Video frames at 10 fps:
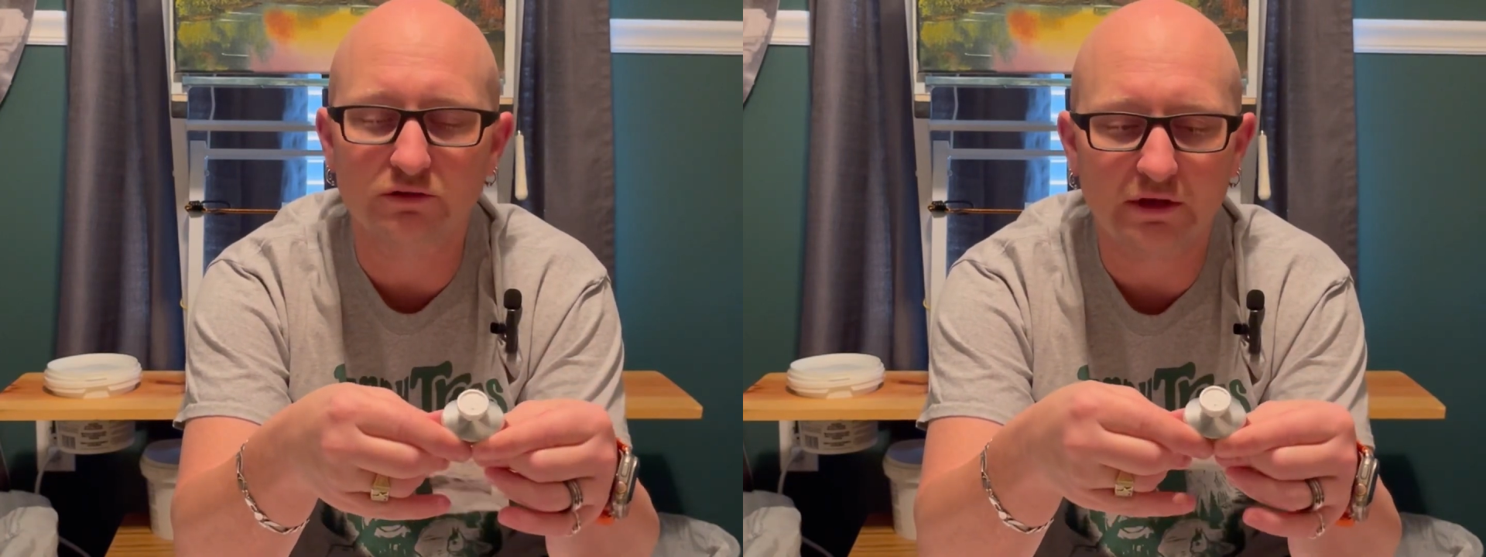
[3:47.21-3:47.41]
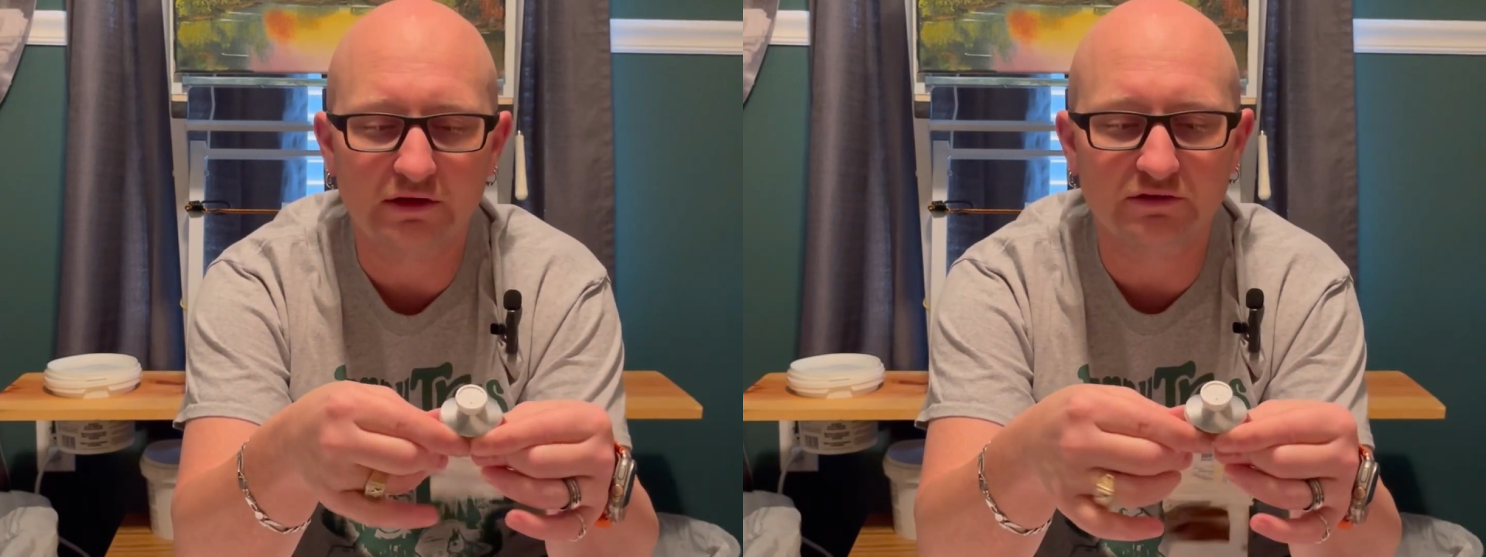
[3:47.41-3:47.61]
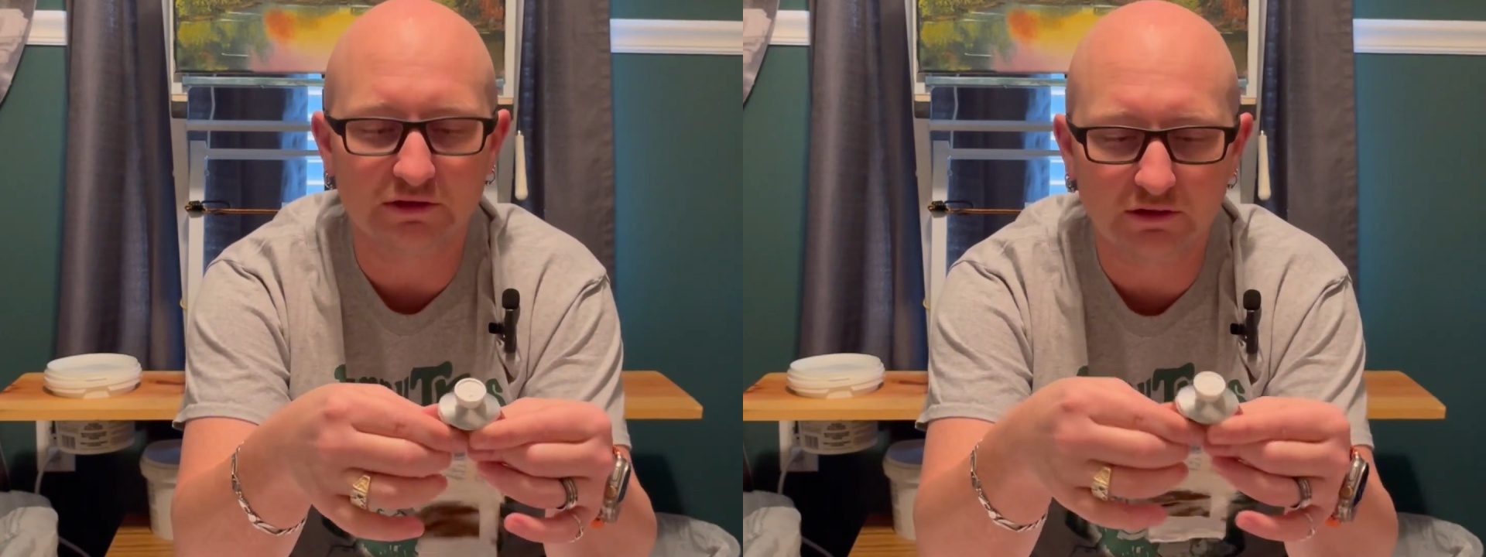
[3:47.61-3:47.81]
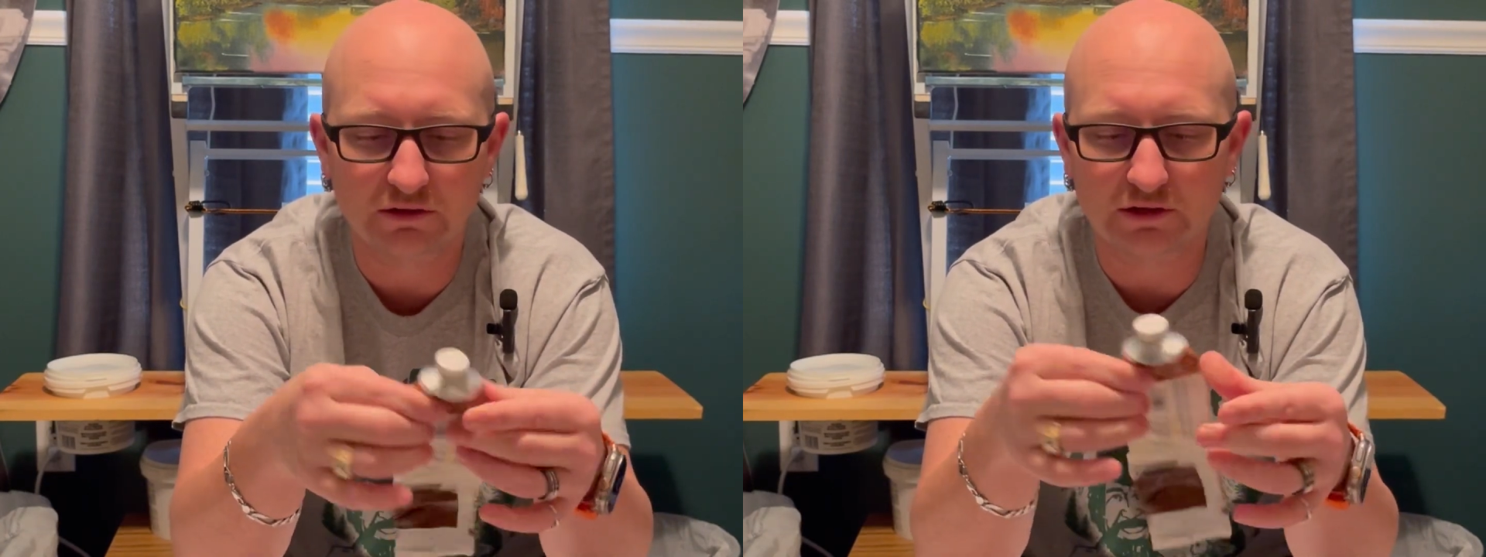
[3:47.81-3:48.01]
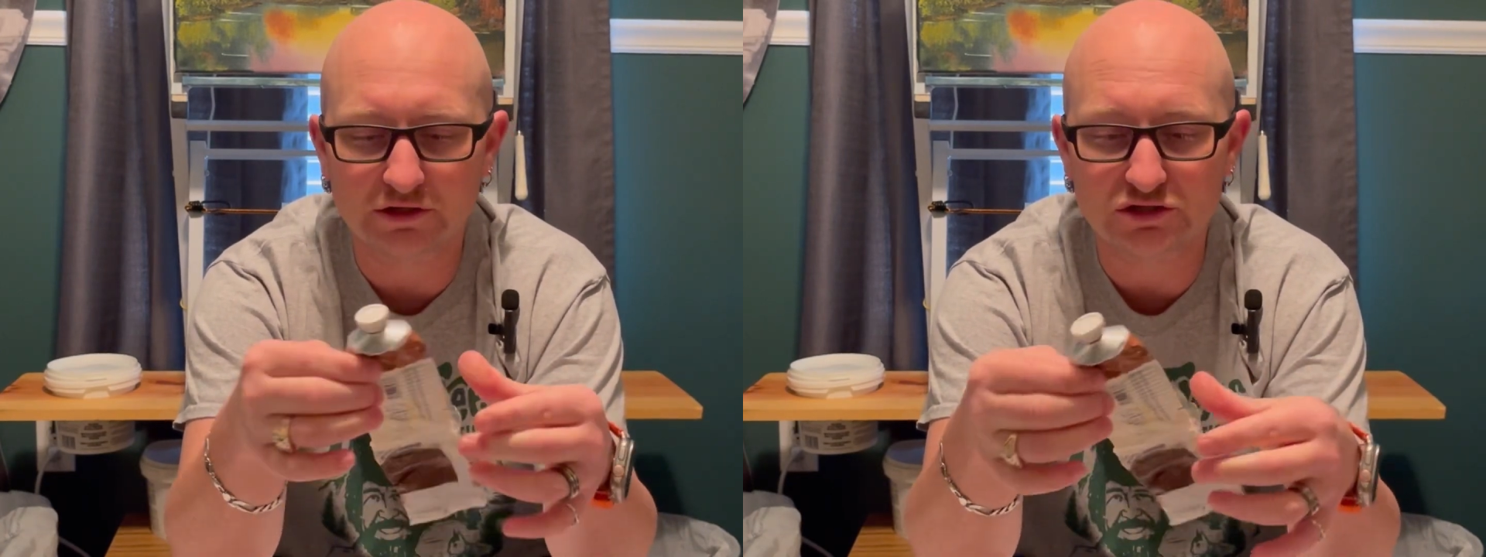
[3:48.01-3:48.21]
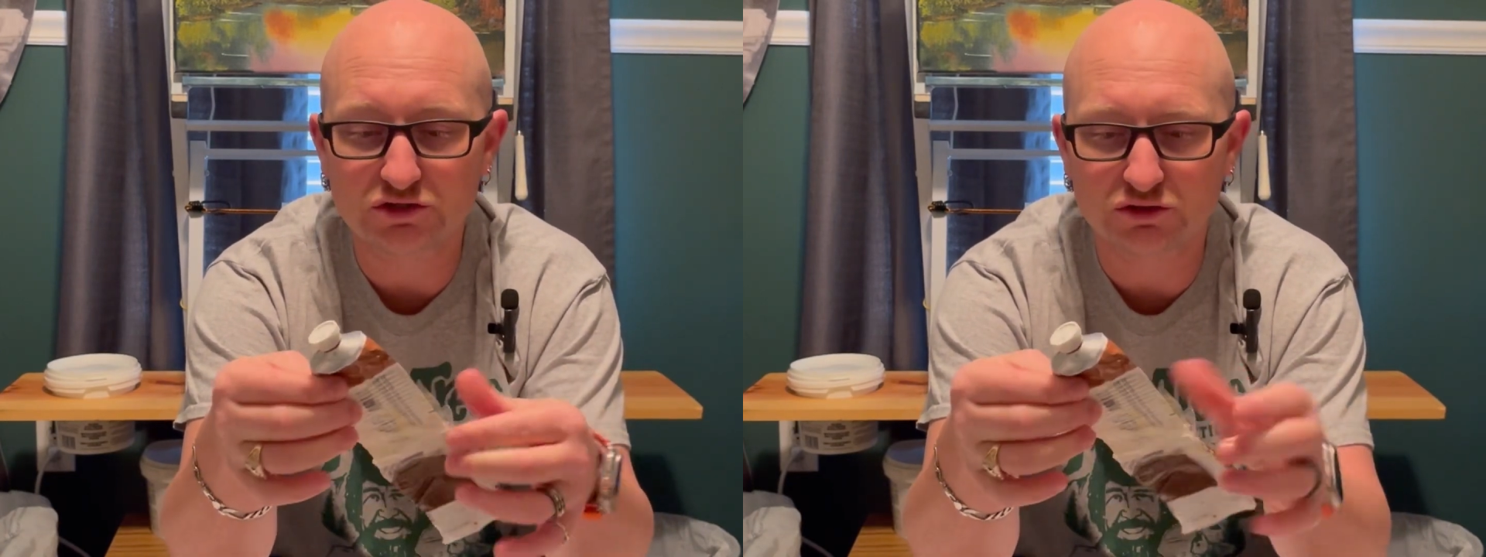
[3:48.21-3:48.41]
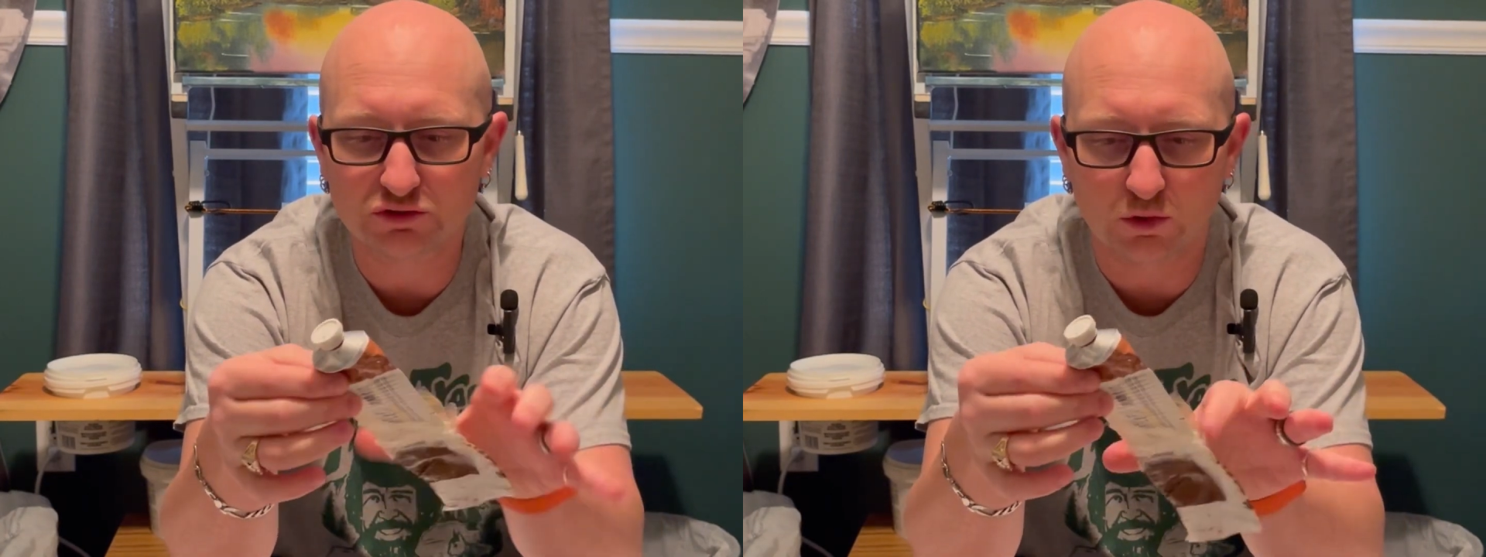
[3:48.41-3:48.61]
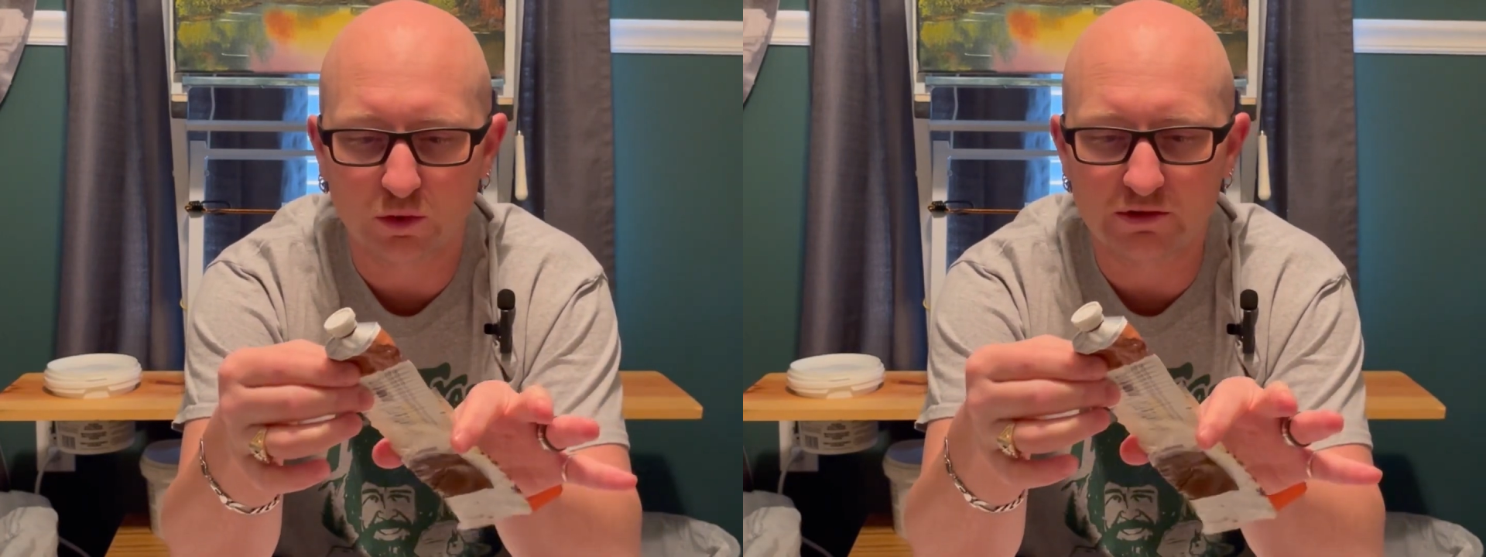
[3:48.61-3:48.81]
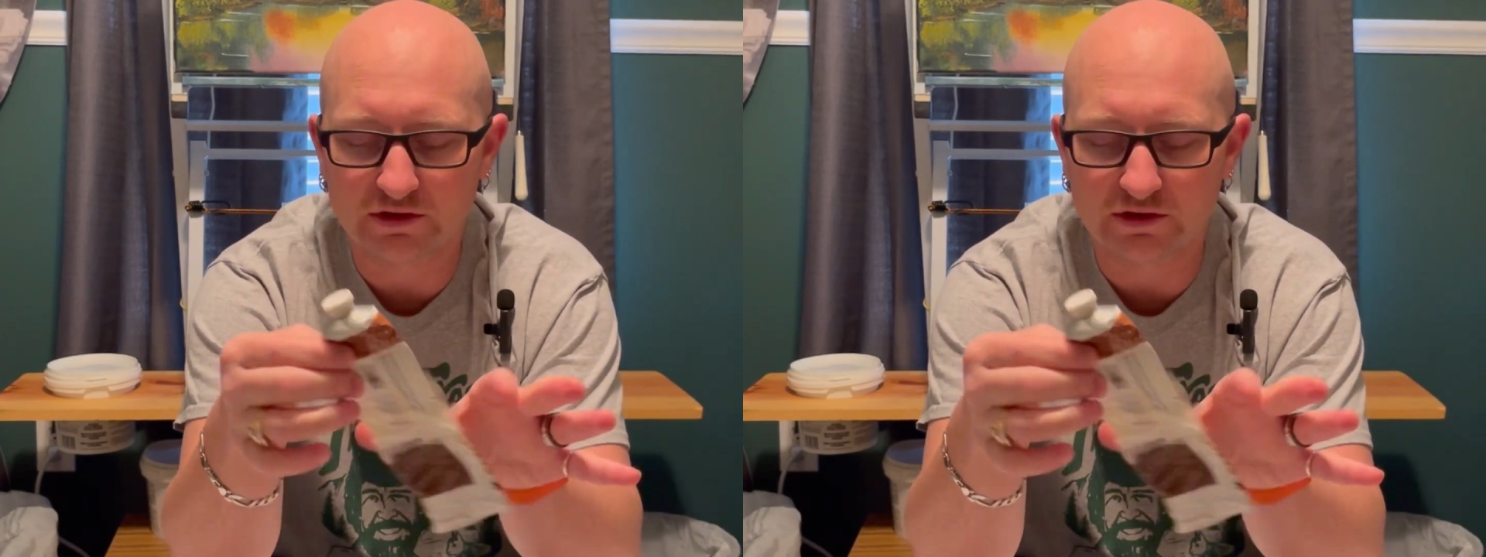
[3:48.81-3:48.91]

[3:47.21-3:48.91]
has literally just torn